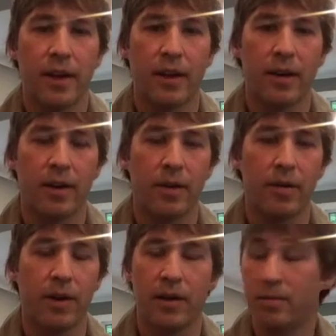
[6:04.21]

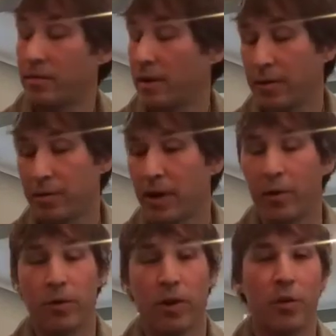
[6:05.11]
I
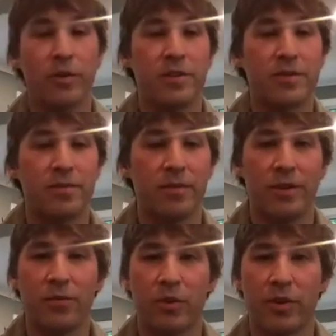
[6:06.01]
will always
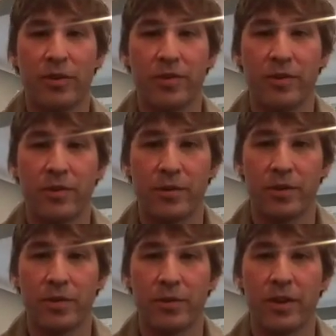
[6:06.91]
live with sort
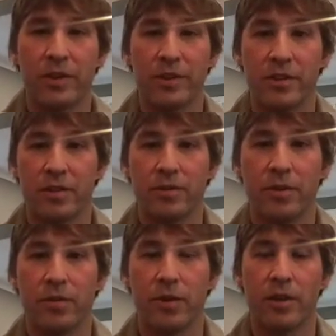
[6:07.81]
of the visions of
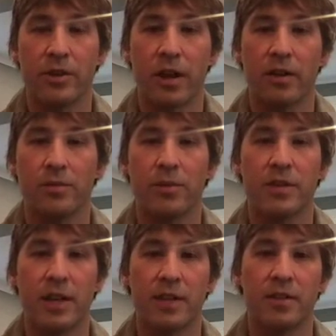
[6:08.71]
one of the child abuse
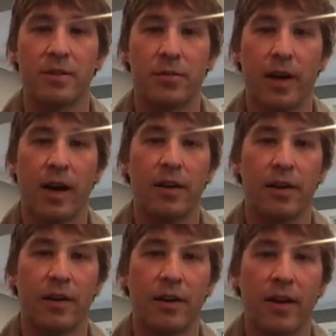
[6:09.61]
cases that we had in
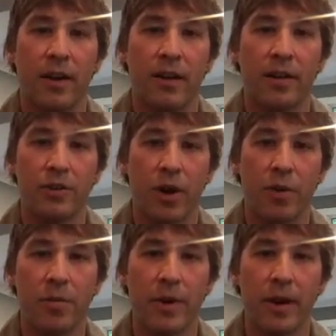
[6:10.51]
our
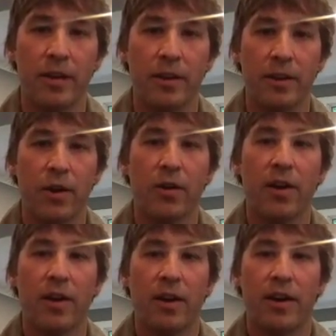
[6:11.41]
trauma bay,
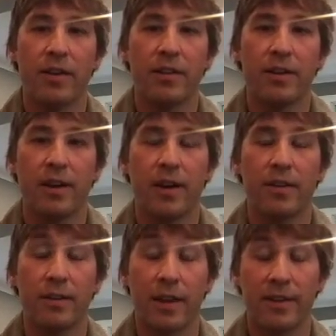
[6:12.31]
and
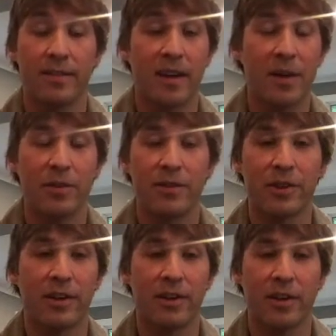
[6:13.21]
the length of time it
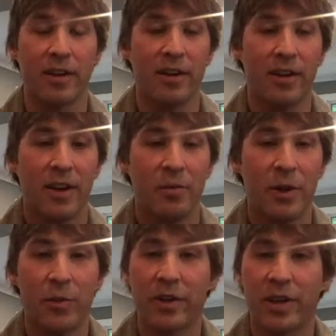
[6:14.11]
took me
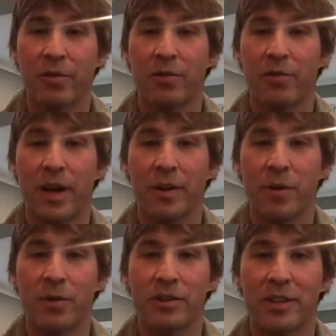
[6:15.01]
to recover from that
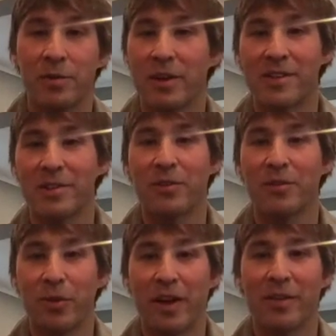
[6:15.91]
emotionally. I mean, I still,
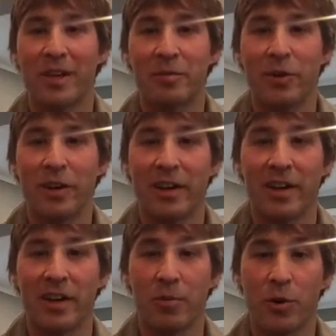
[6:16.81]
when I think about it, I
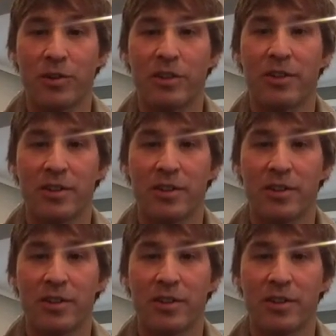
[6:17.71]
get emotional.